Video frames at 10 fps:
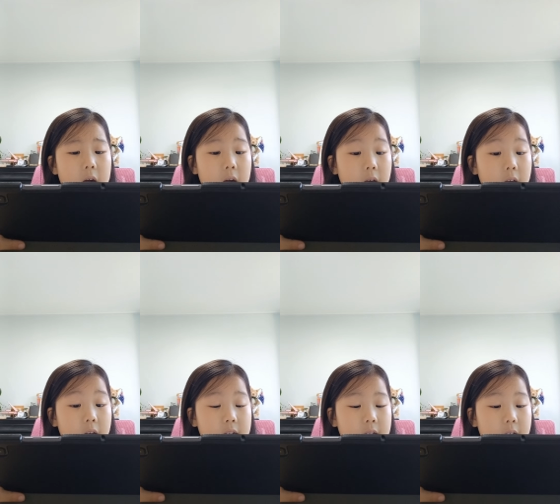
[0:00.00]

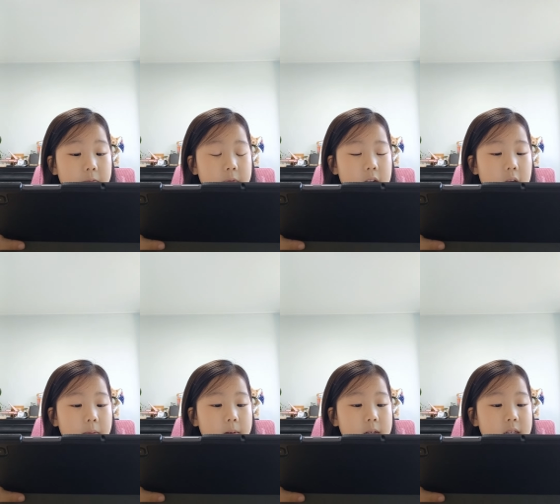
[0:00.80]
I have
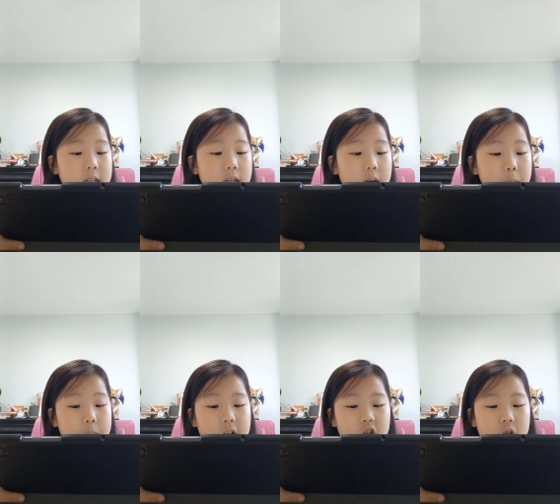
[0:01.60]
never seen a
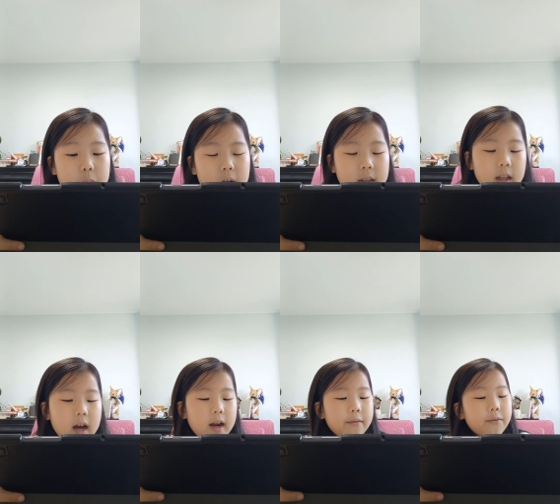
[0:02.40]
beach in my
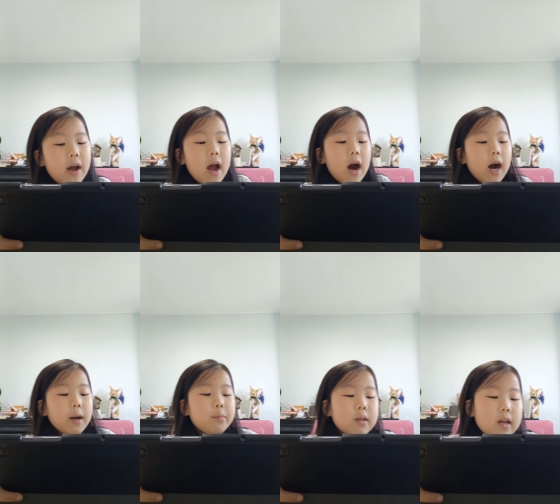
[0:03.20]
life.
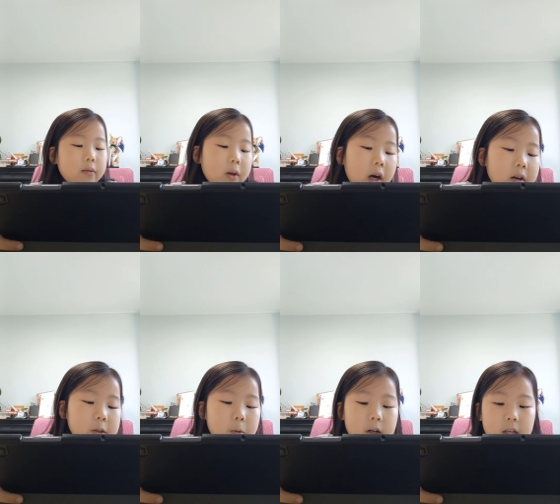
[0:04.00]
I believe there is one